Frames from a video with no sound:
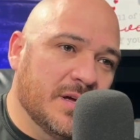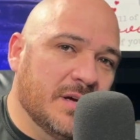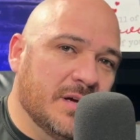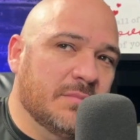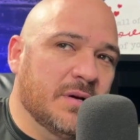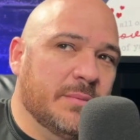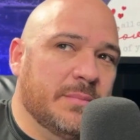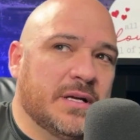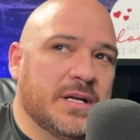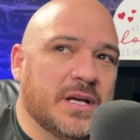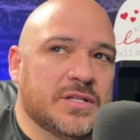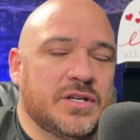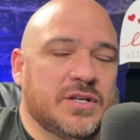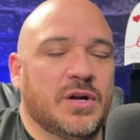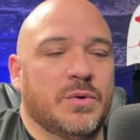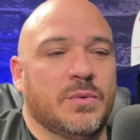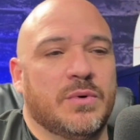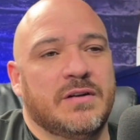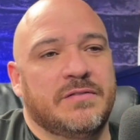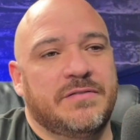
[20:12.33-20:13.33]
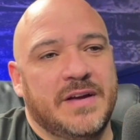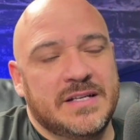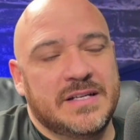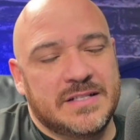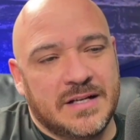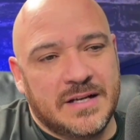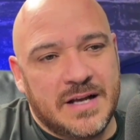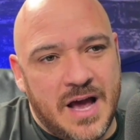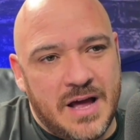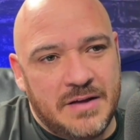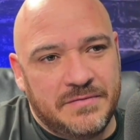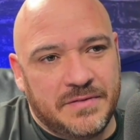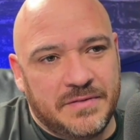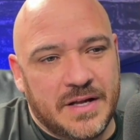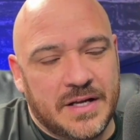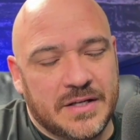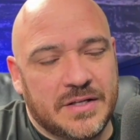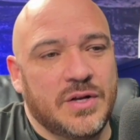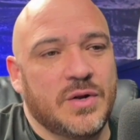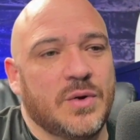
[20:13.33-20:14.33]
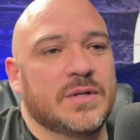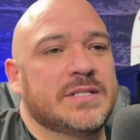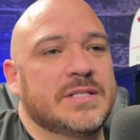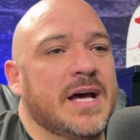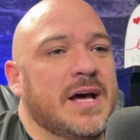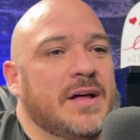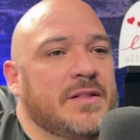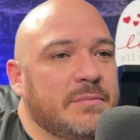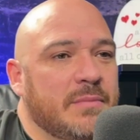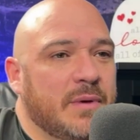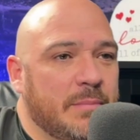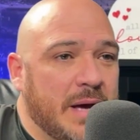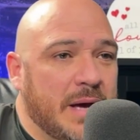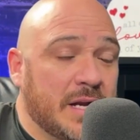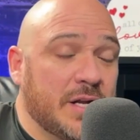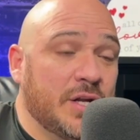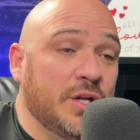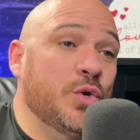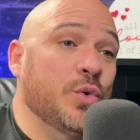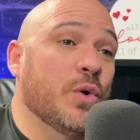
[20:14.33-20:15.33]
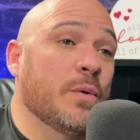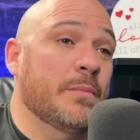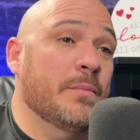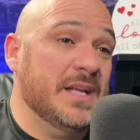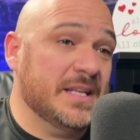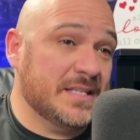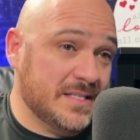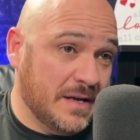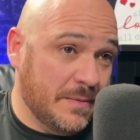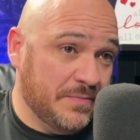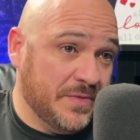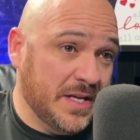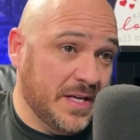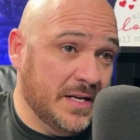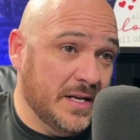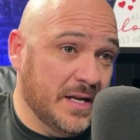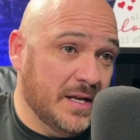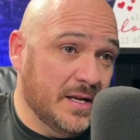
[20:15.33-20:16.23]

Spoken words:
but because you don't want to face the conflict, you don't tell them about it and you omit something.